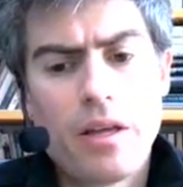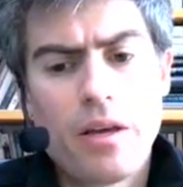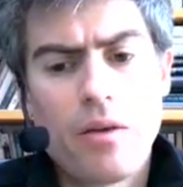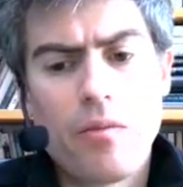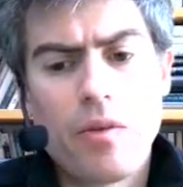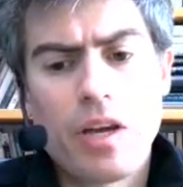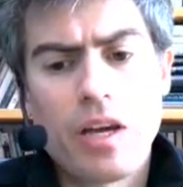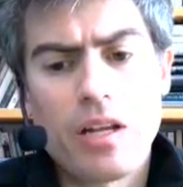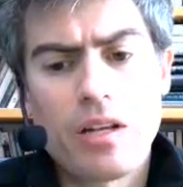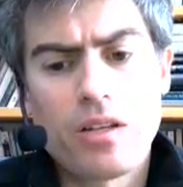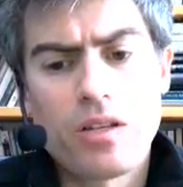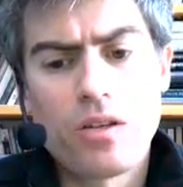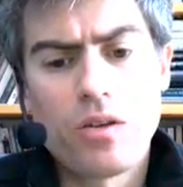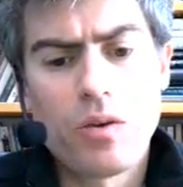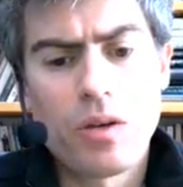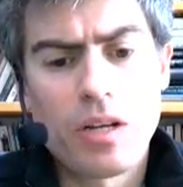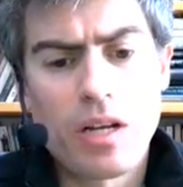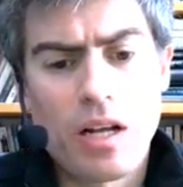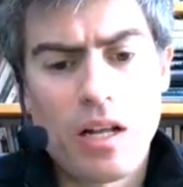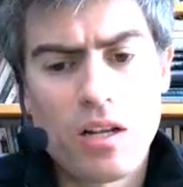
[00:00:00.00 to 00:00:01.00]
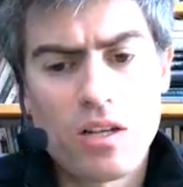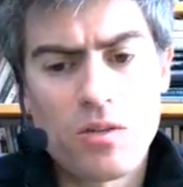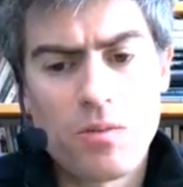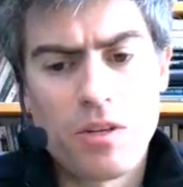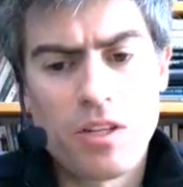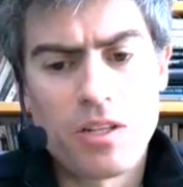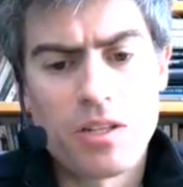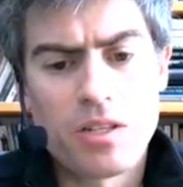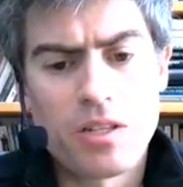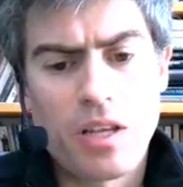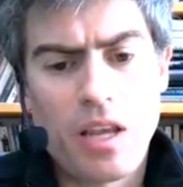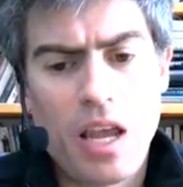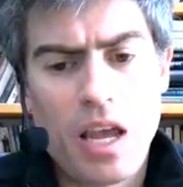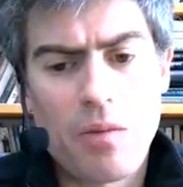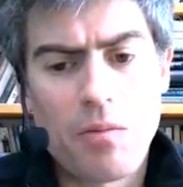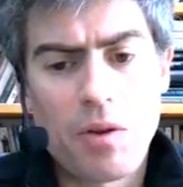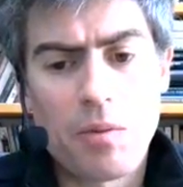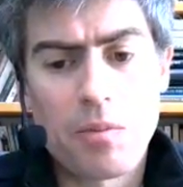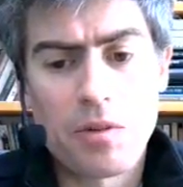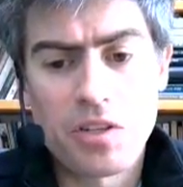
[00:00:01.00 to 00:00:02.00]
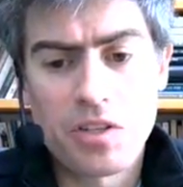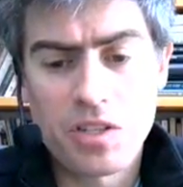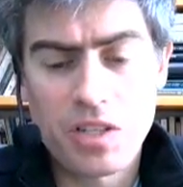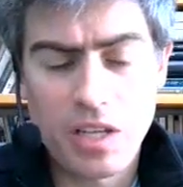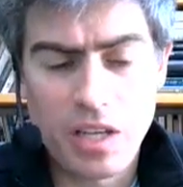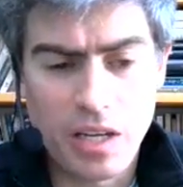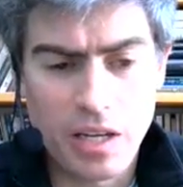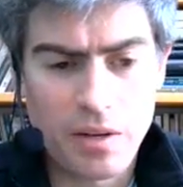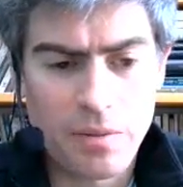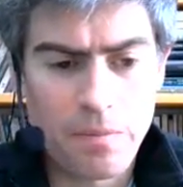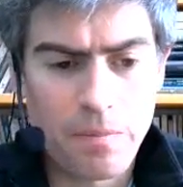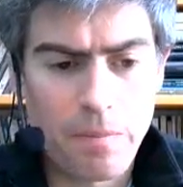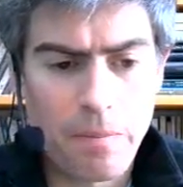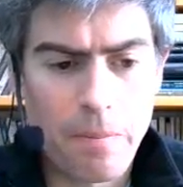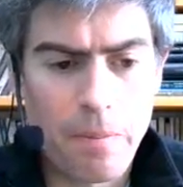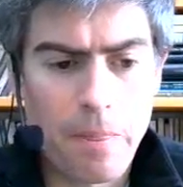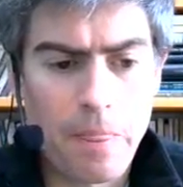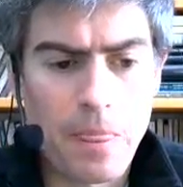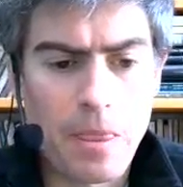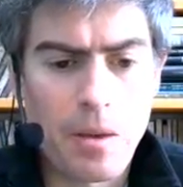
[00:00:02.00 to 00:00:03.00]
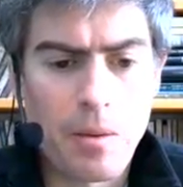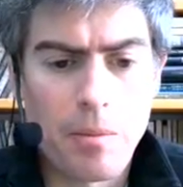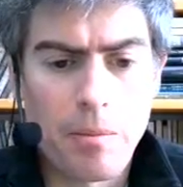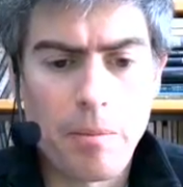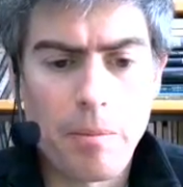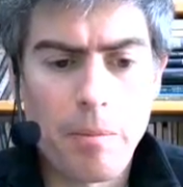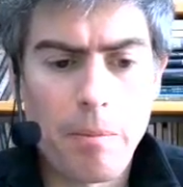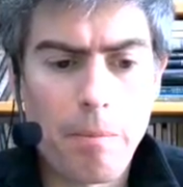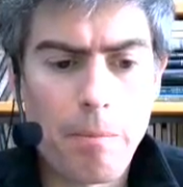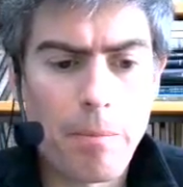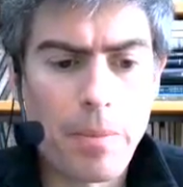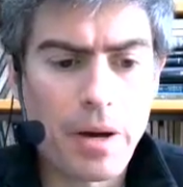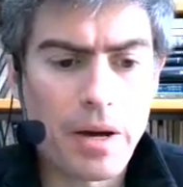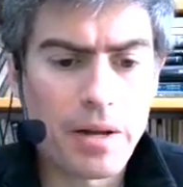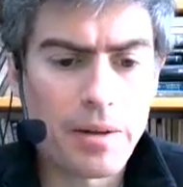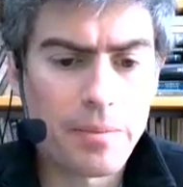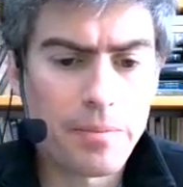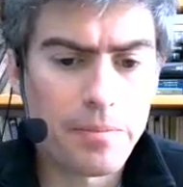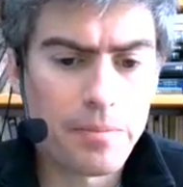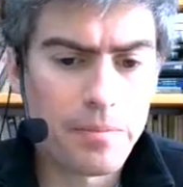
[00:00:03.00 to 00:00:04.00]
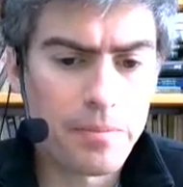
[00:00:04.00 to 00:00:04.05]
we get 2 acknowledgments, and we proceed. But